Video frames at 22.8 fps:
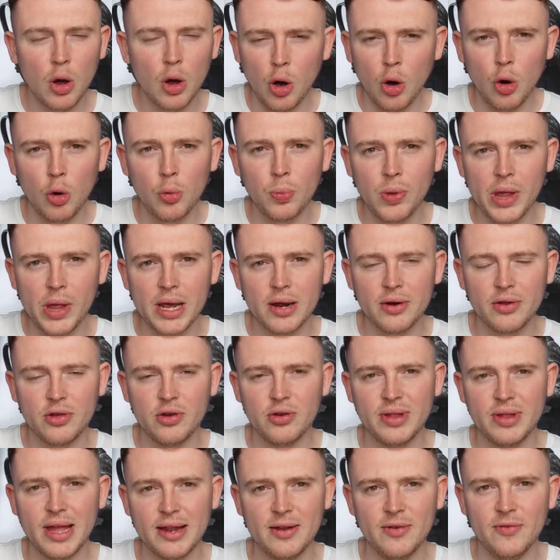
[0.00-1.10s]
All players
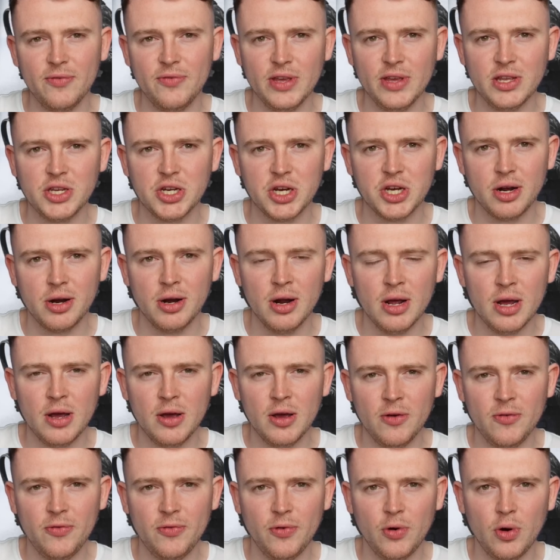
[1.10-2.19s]
who didn't feature
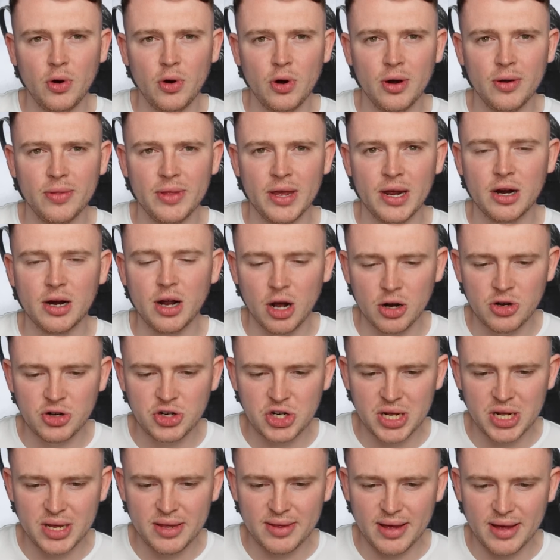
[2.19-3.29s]
for their
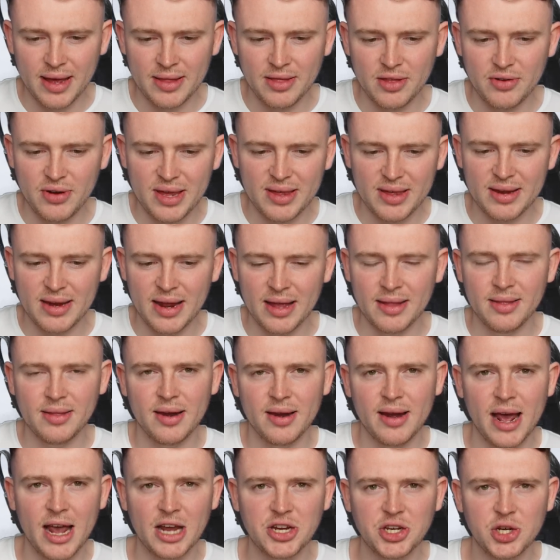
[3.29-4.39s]
countries in the recent
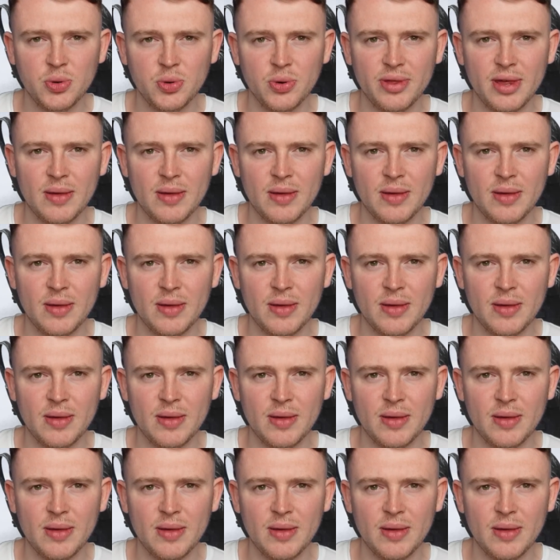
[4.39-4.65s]
international.